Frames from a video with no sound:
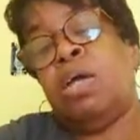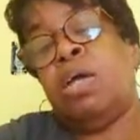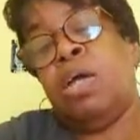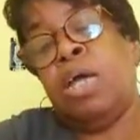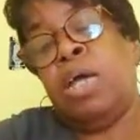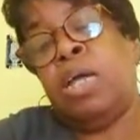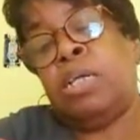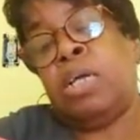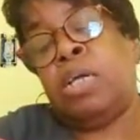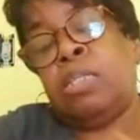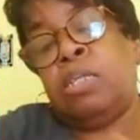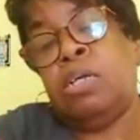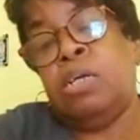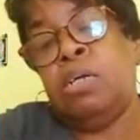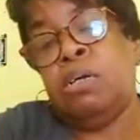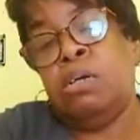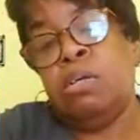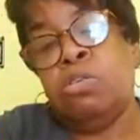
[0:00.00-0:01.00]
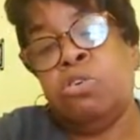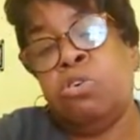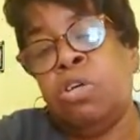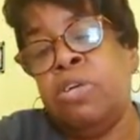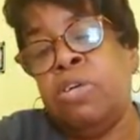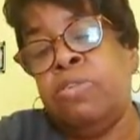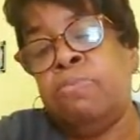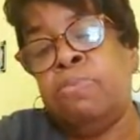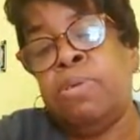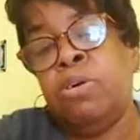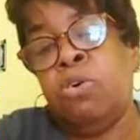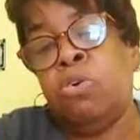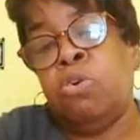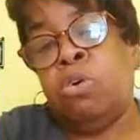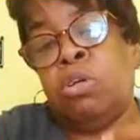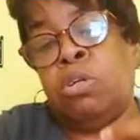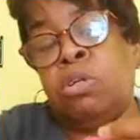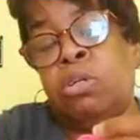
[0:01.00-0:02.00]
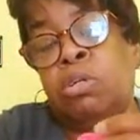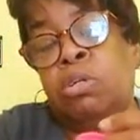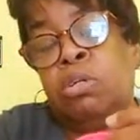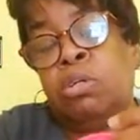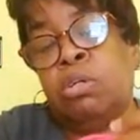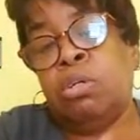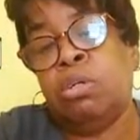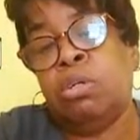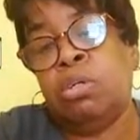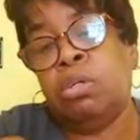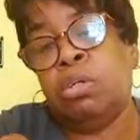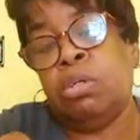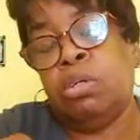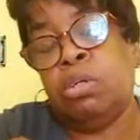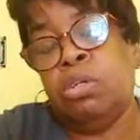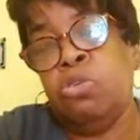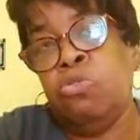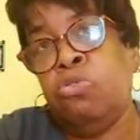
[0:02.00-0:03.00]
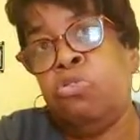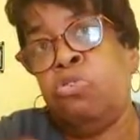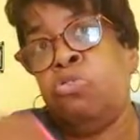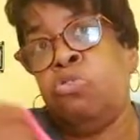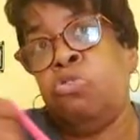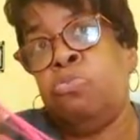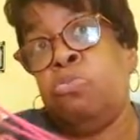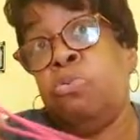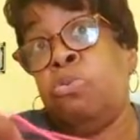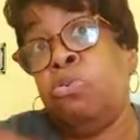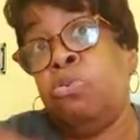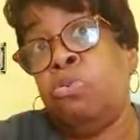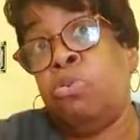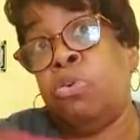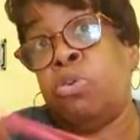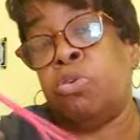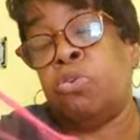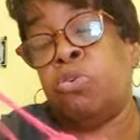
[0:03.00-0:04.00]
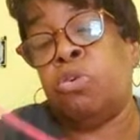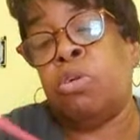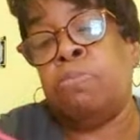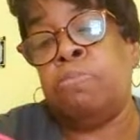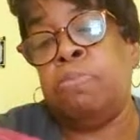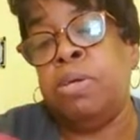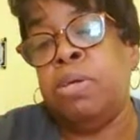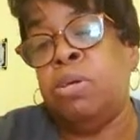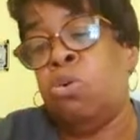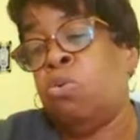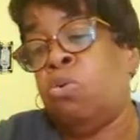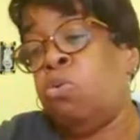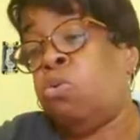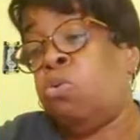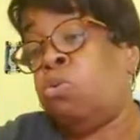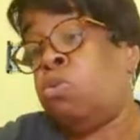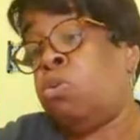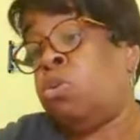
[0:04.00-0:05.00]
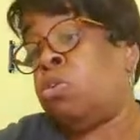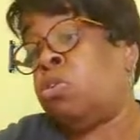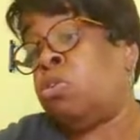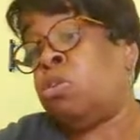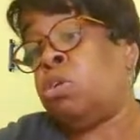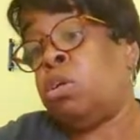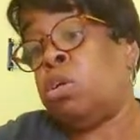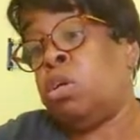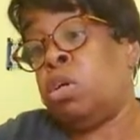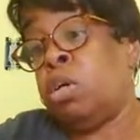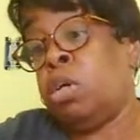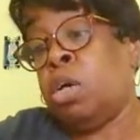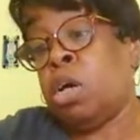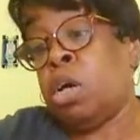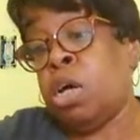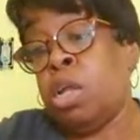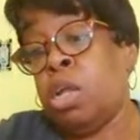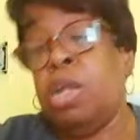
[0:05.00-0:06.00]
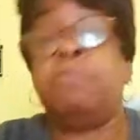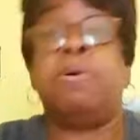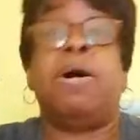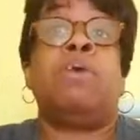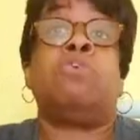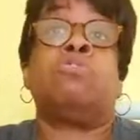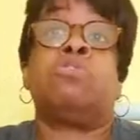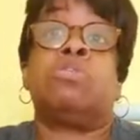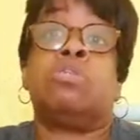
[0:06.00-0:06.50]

and I think it's going to either be on YouTube or it's going to be on Clubhouse.